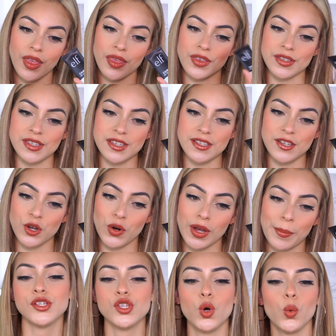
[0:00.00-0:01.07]
the CC
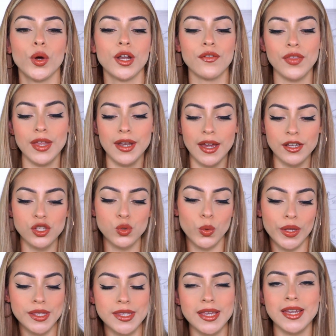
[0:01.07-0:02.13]
cream. So one of the next
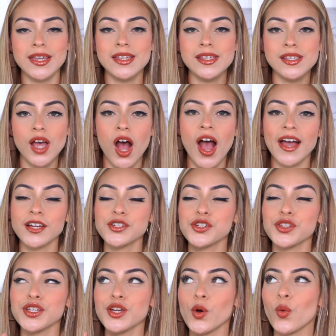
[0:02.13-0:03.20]
ones is
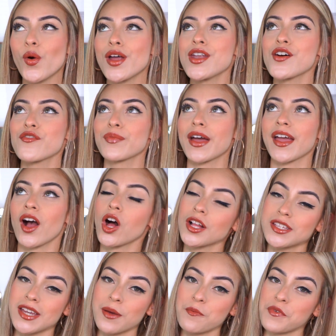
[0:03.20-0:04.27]
actually one of my
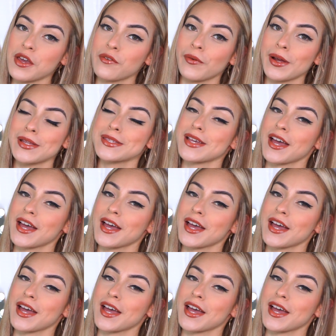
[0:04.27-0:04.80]
all-time favorites.